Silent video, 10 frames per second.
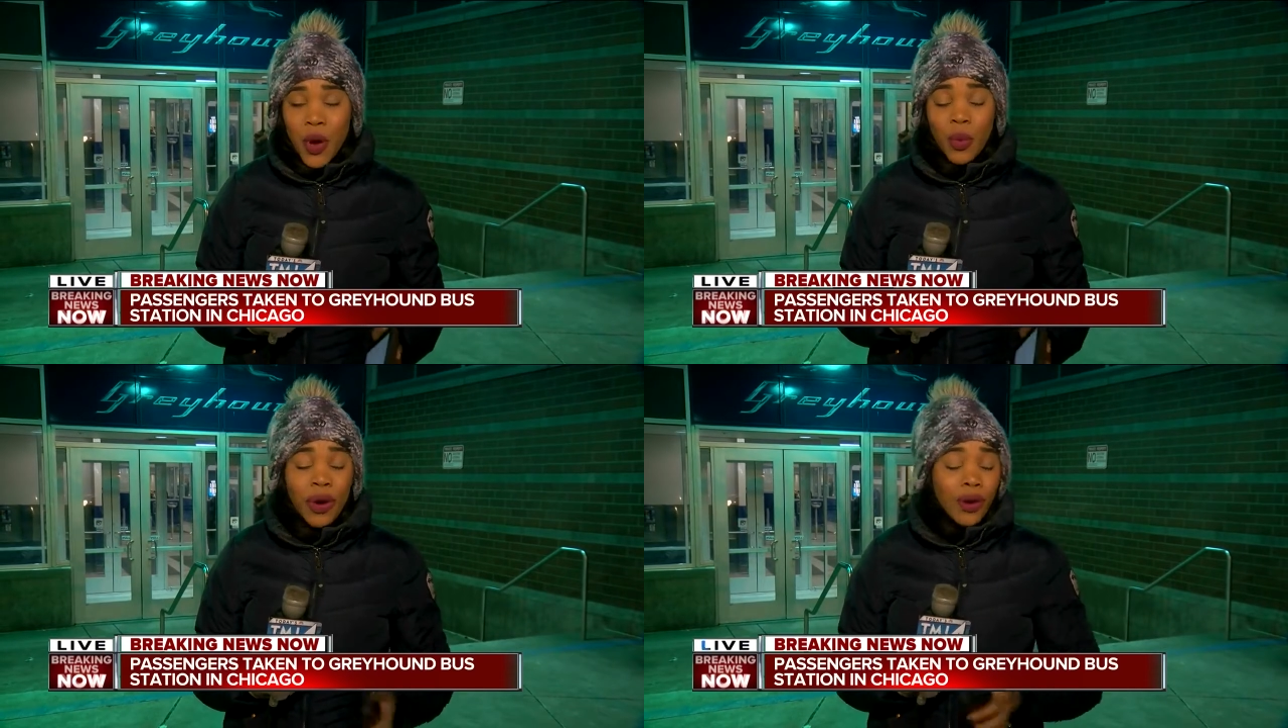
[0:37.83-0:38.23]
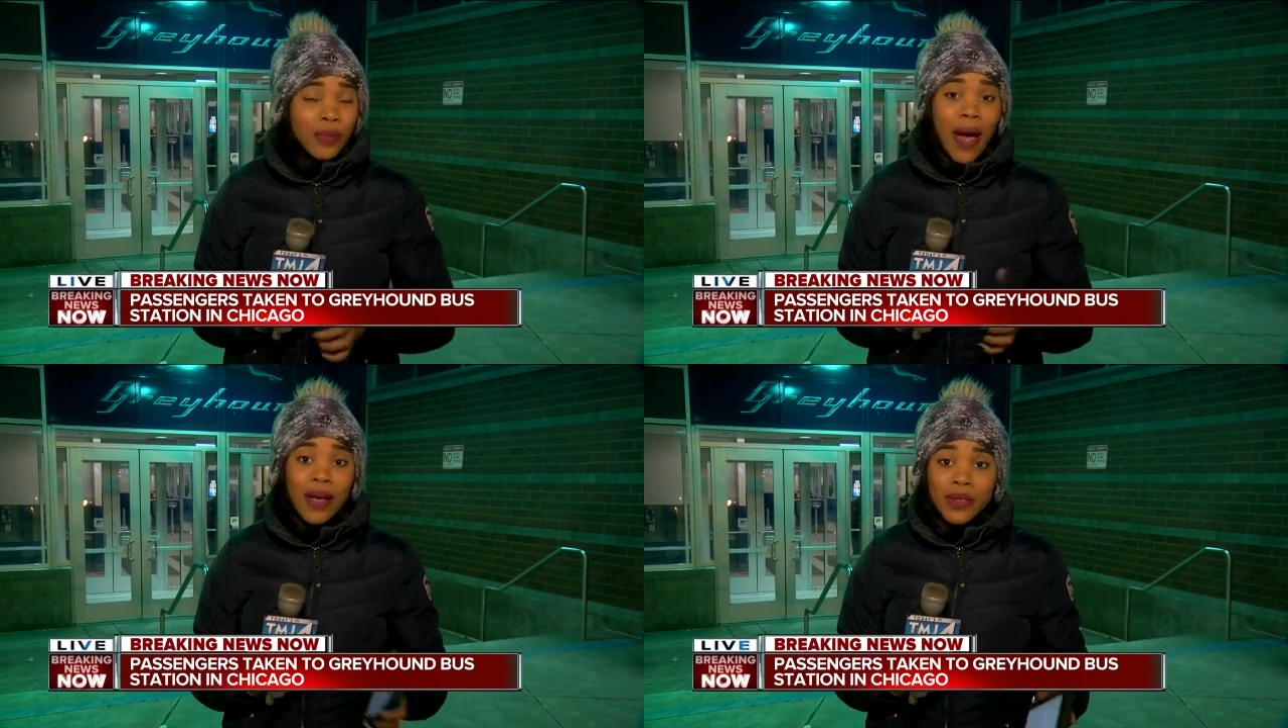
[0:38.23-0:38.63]
were heard
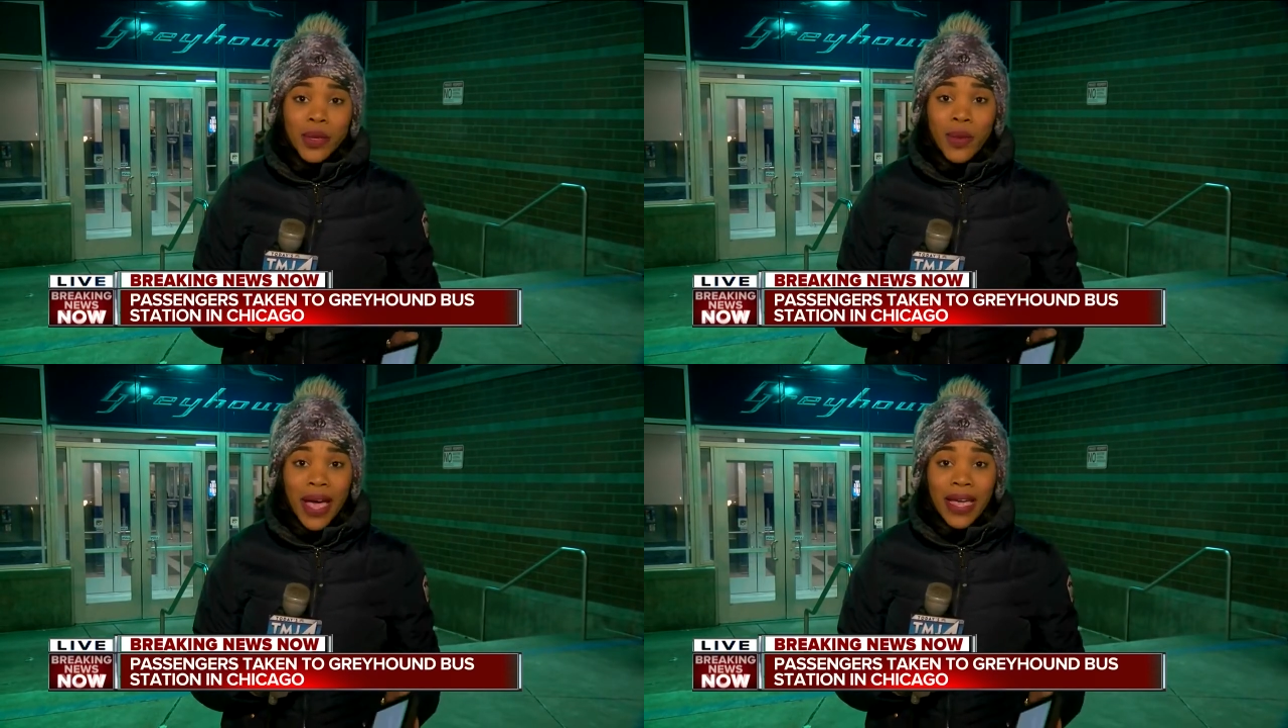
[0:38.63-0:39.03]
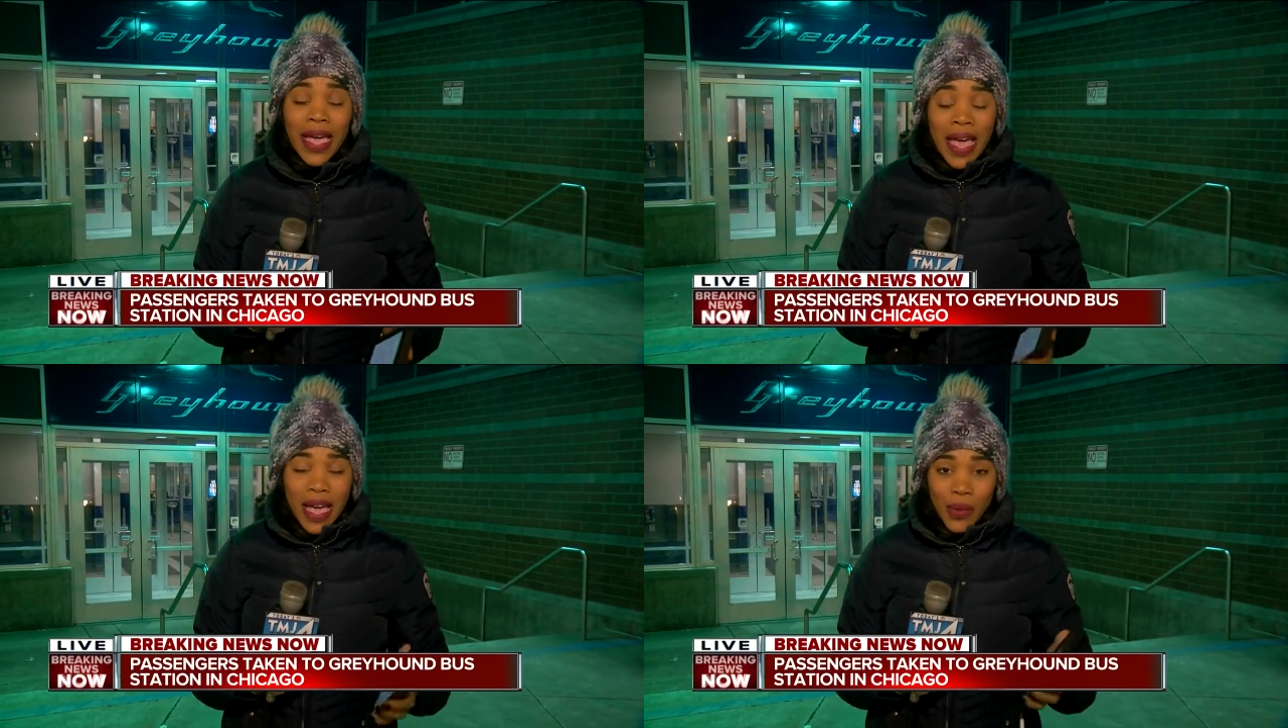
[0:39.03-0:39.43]
miles away
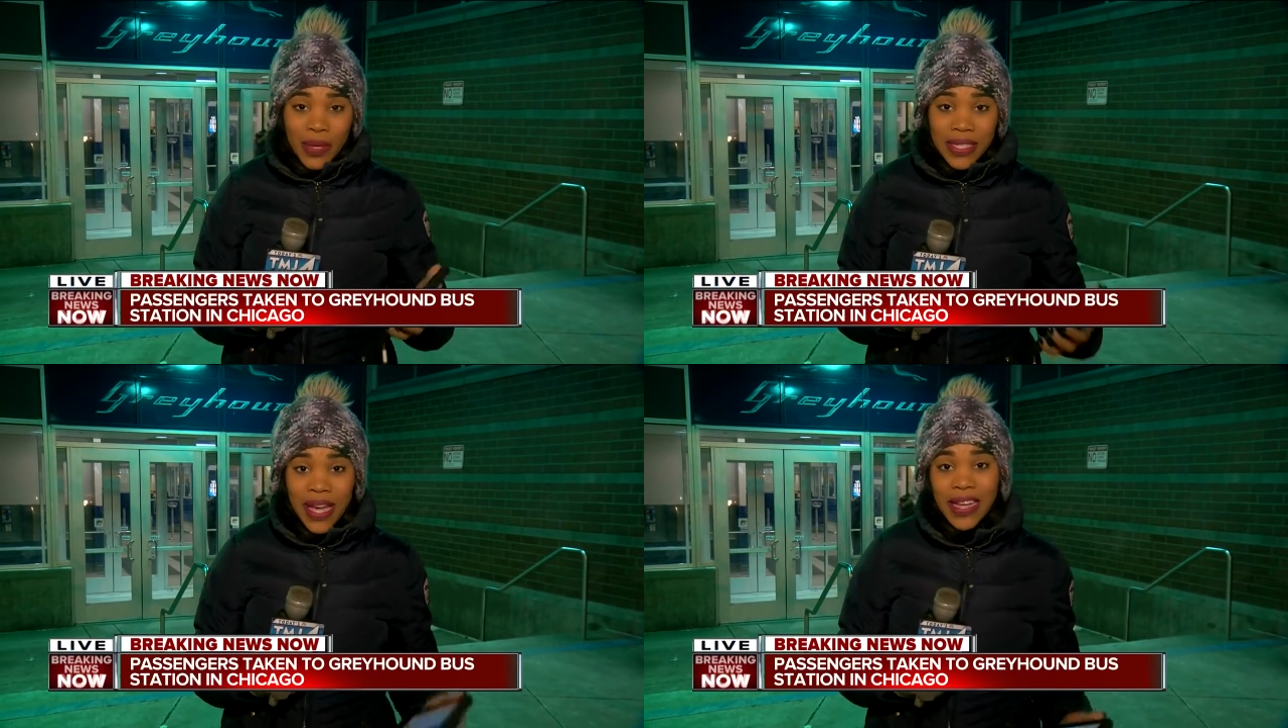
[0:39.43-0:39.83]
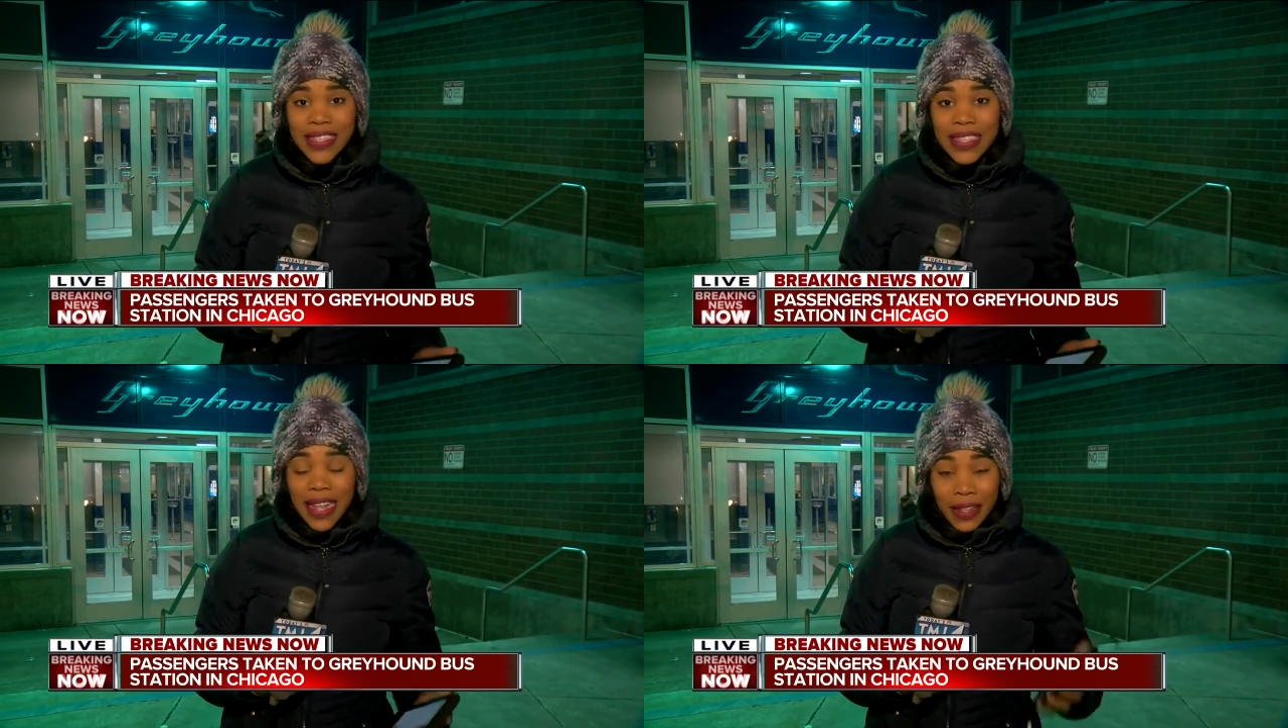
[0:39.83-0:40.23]
in Wisconsin.